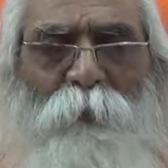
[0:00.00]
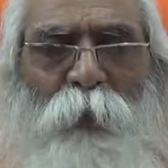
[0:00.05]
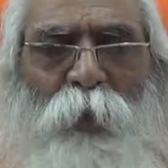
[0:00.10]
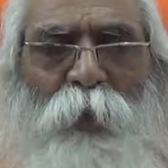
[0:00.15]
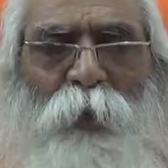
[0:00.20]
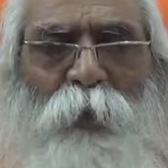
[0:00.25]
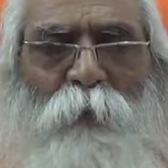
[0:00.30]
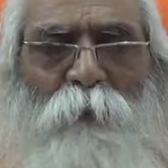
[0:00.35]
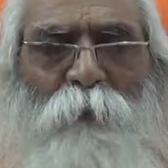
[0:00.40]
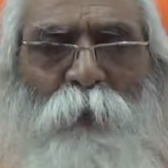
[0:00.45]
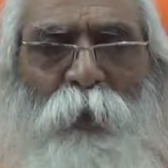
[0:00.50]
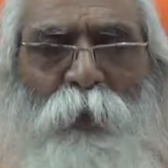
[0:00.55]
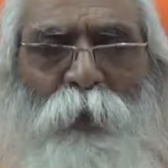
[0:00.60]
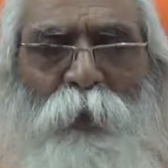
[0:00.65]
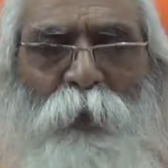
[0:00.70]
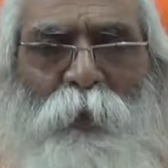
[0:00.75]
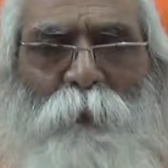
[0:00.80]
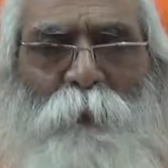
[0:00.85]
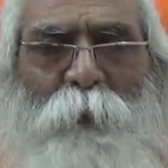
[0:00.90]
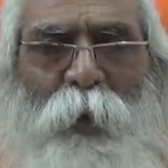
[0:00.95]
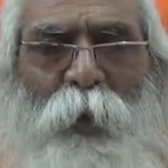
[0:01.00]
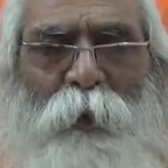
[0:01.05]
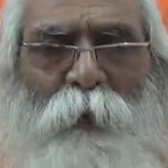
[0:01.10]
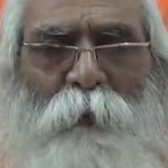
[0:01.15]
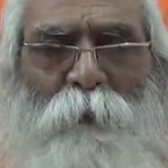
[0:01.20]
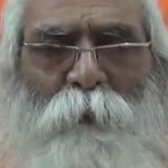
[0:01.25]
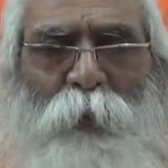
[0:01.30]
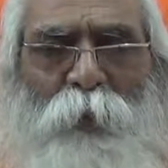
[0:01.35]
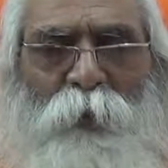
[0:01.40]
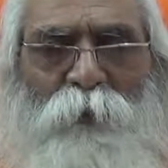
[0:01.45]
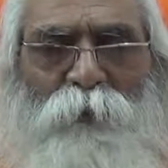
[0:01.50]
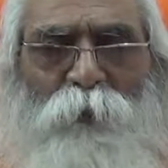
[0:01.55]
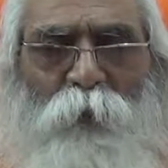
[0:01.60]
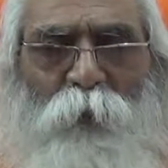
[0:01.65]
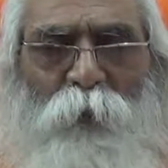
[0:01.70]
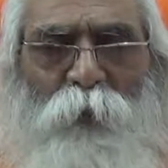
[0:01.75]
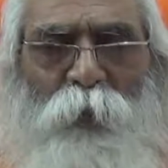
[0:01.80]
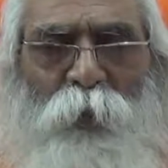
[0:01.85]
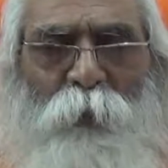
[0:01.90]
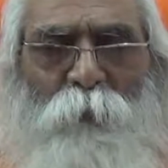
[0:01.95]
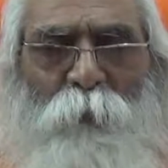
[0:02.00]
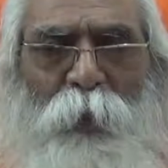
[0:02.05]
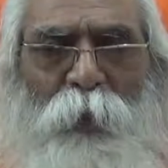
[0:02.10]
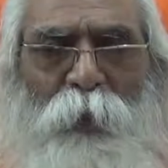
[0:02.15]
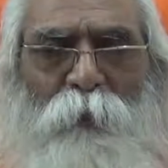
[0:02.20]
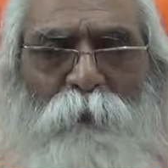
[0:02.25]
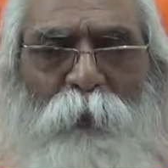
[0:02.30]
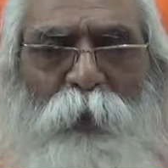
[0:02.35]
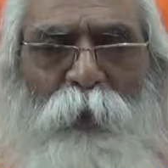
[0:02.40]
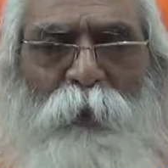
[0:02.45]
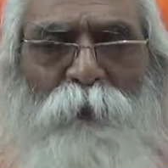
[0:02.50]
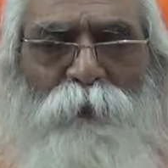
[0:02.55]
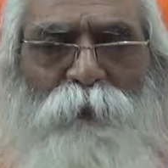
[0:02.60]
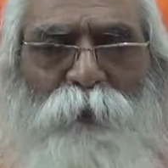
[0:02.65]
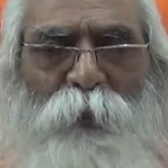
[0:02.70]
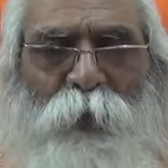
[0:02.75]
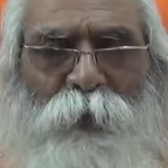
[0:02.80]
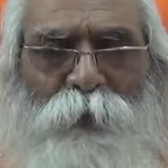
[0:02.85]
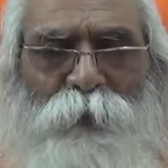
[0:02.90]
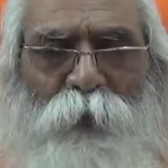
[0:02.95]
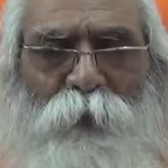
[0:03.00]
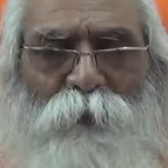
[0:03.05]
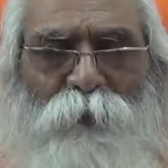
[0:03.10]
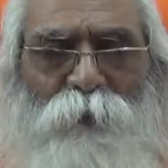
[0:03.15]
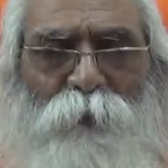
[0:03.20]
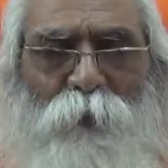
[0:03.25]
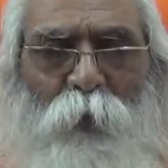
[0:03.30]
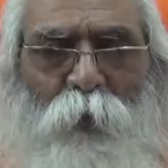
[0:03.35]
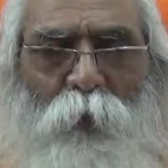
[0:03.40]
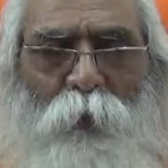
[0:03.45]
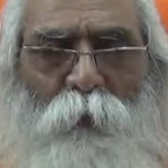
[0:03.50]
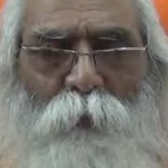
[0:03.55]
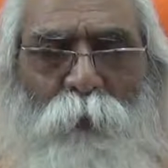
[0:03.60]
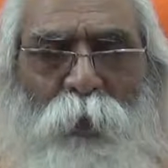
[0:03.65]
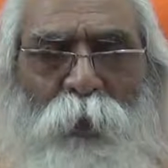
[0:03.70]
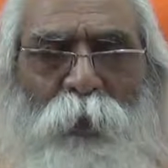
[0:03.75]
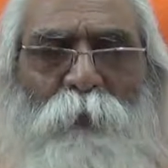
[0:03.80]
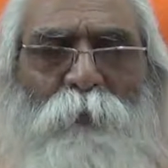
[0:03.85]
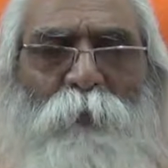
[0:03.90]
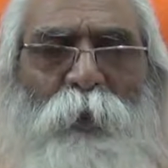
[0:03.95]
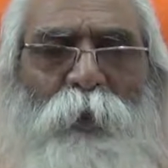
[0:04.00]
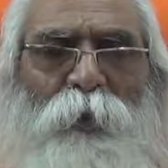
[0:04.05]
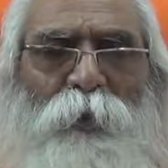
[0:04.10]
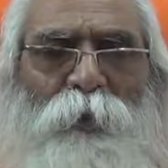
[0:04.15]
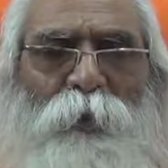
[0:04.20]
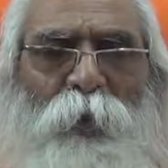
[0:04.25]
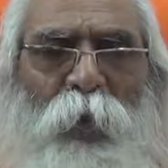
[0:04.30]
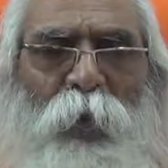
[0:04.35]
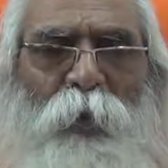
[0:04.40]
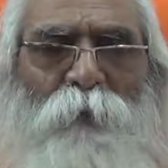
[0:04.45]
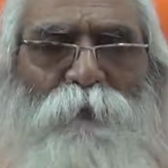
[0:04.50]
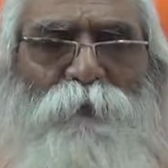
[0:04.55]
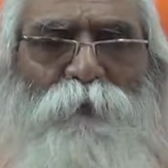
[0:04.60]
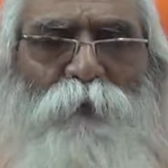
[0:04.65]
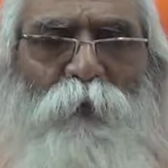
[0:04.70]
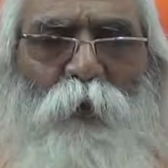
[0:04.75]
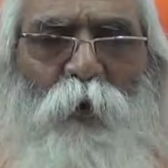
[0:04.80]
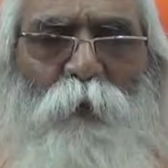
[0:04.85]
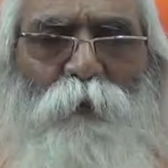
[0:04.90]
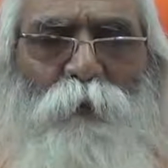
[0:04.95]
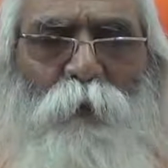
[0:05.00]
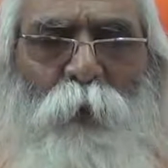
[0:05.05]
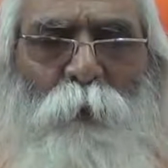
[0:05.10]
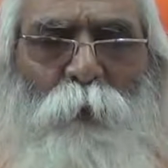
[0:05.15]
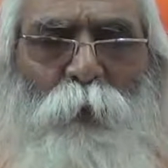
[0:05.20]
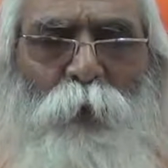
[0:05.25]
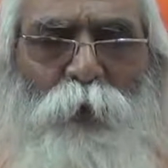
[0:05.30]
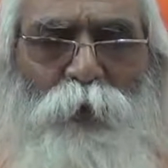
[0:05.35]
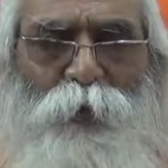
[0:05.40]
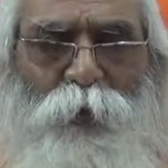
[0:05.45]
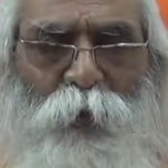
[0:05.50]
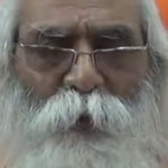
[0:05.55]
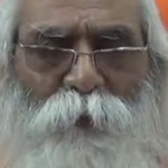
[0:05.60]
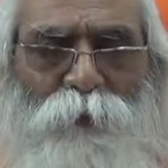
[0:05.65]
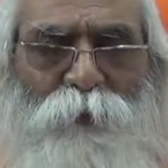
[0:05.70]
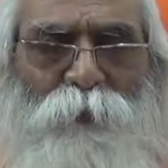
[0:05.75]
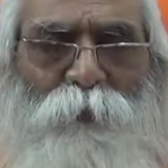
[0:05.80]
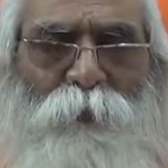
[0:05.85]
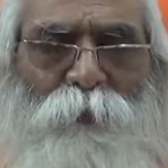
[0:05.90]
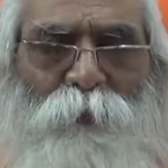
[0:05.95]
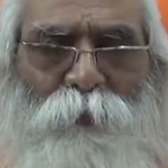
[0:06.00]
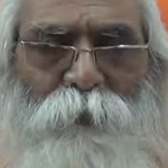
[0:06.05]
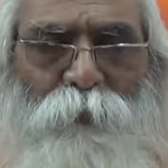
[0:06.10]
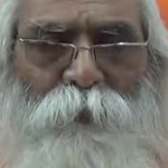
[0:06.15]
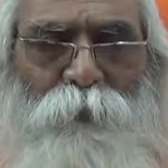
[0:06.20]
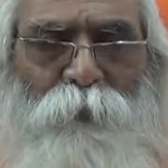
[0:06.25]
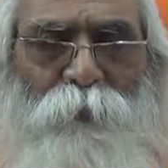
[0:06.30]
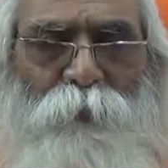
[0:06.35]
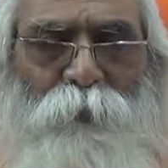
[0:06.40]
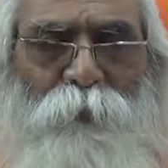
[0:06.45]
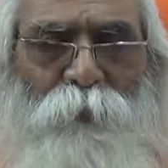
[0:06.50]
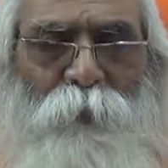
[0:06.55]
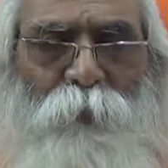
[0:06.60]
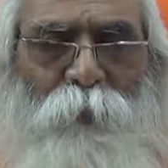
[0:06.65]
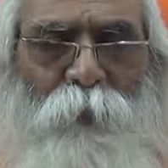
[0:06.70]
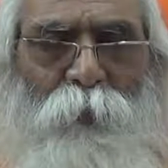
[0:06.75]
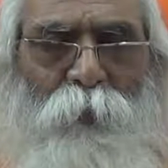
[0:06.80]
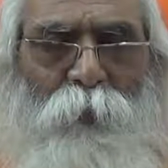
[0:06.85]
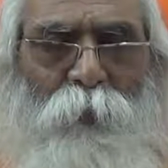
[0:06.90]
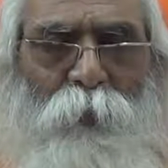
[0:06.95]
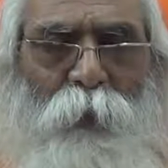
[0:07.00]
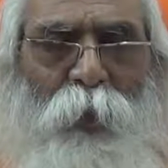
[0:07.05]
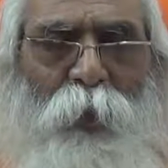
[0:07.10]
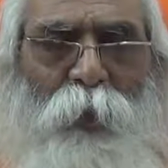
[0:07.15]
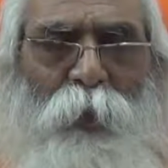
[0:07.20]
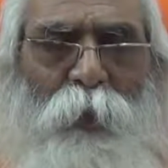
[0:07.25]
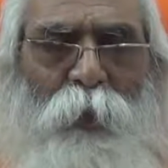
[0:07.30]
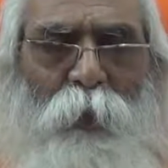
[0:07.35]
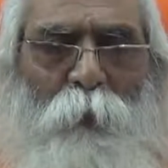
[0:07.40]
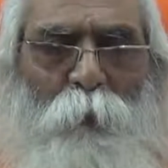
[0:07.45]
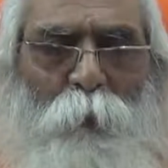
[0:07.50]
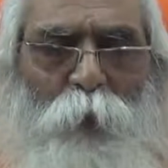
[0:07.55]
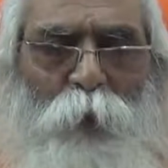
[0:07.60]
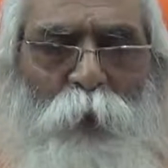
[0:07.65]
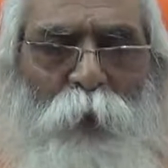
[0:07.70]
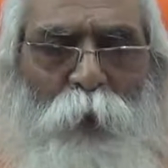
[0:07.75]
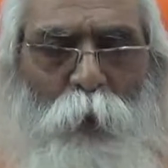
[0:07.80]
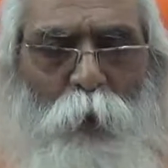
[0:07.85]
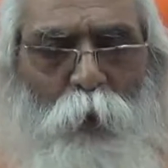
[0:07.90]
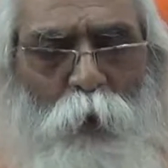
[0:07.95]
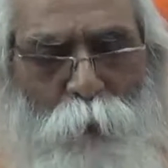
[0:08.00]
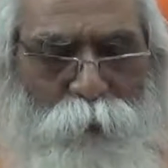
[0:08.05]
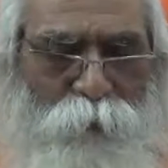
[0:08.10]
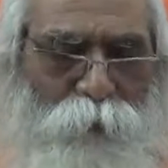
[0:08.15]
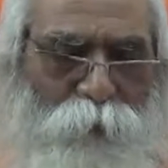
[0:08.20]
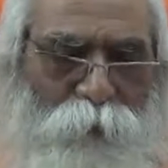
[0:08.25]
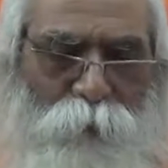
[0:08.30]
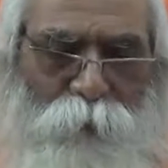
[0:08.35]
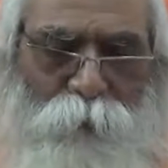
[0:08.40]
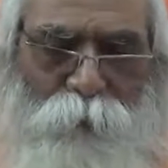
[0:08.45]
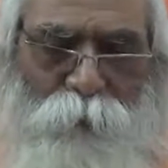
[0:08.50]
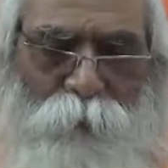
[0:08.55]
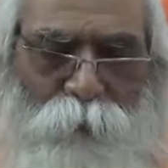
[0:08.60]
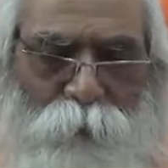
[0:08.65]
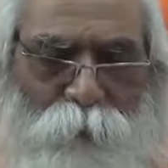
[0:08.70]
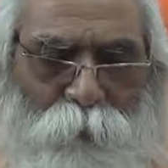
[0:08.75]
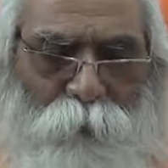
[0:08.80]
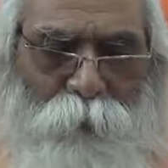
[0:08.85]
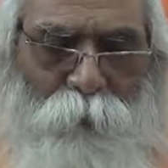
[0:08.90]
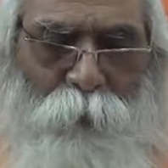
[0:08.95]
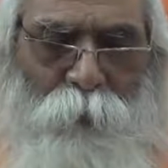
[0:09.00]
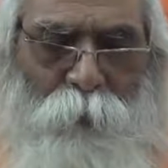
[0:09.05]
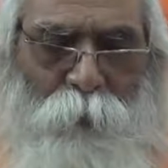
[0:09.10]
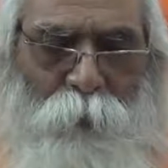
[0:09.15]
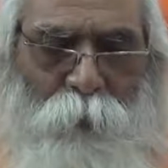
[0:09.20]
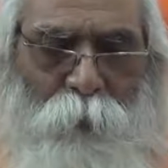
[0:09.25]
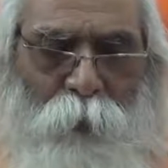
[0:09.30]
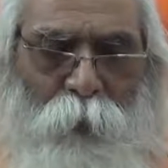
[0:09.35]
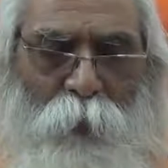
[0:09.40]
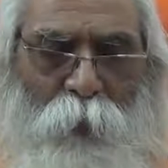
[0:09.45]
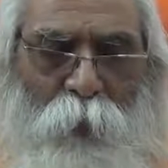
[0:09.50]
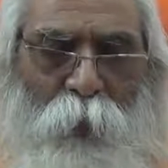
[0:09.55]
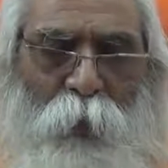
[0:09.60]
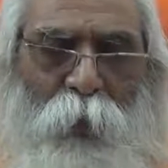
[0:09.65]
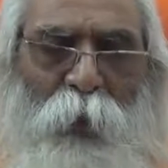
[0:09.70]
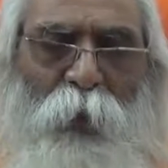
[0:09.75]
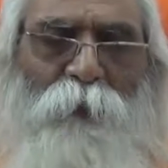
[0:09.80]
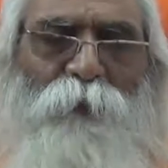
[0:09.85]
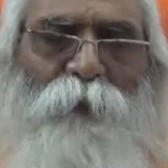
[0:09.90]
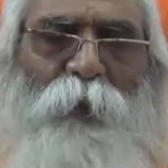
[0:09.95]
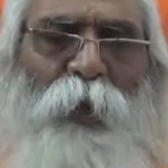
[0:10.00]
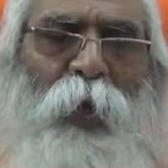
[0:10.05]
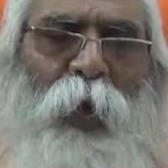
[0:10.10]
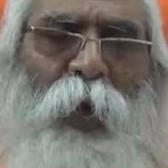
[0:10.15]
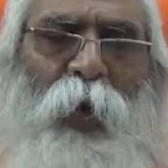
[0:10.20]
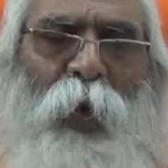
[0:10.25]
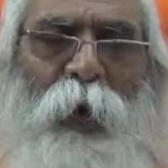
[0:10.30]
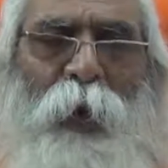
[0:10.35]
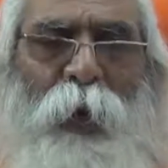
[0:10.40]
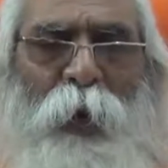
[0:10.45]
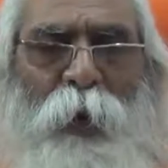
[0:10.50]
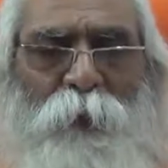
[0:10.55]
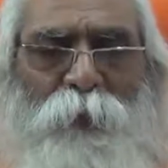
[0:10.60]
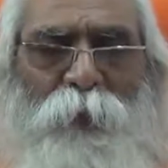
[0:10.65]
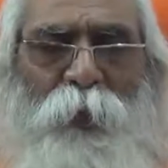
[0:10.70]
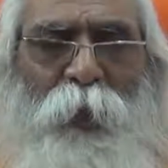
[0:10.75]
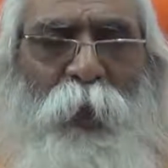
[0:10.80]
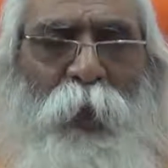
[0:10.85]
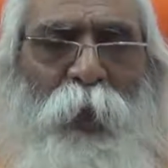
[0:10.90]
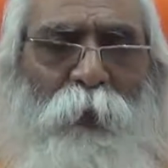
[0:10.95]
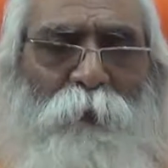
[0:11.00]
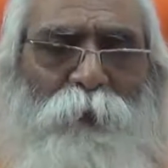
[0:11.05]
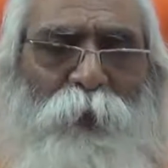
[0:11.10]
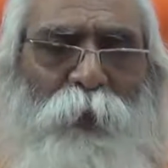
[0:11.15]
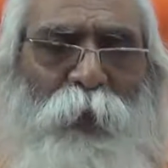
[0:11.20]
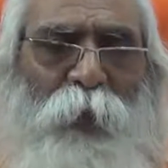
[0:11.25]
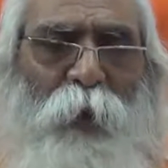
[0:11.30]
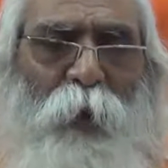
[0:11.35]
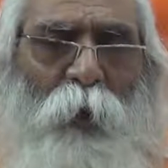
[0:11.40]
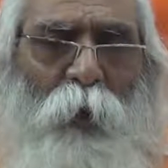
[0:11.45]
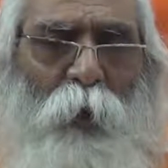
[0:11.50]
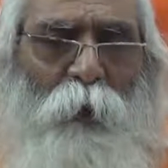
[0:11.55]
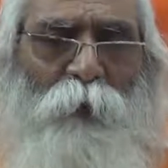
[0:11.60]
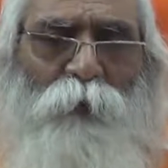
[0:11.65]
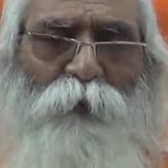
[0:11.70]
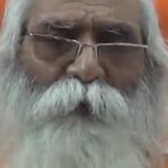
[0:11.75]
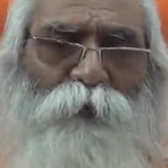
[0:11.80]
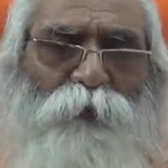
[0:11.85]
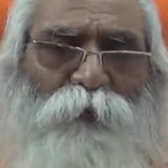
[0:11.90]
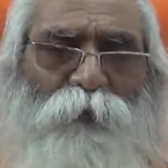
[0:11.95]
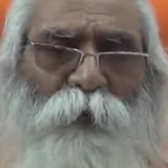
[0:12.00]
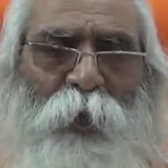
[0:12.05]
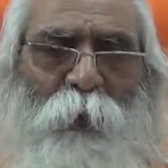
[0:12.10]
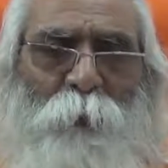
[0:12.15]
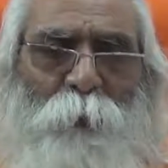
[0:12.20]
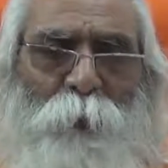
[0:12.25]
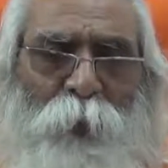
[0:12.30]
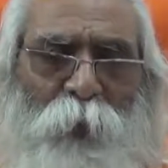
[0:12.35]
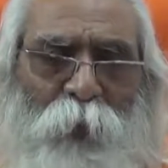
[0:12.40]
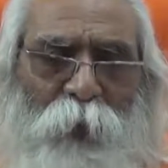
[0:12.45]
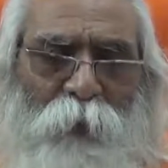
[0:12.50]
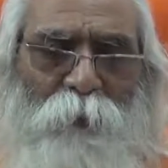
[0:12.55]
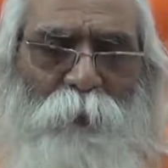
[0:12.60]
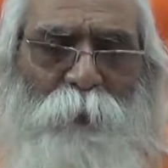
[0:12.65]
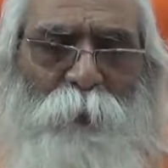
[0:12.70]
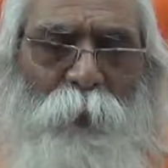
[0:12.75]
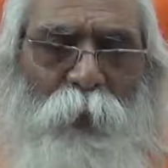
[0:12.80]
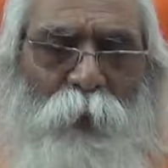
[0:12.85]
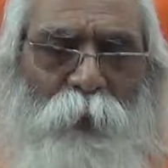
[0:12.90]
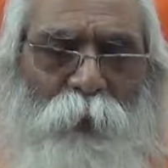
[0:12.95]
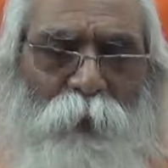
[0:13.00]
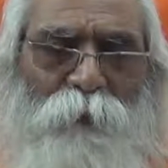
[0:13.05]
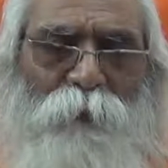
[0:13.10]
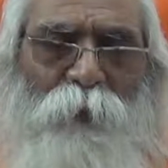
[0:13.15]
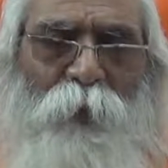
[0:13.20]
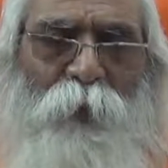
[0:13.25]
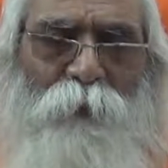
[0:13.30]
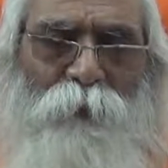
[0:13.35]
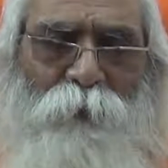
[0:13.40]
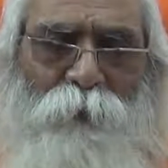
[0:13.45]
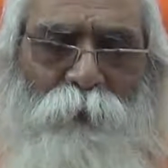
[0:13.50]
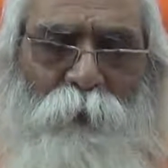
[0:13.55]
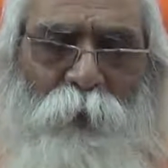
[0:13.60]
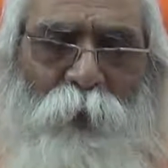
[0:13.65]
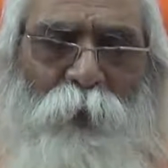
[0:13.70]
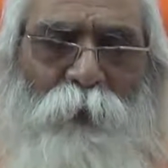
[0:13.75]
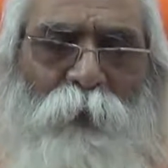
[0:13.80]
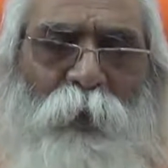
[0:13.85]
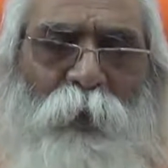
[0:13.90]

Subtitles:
many departments or many fractions or many types of communities and communal groups, and they have their own separate practices in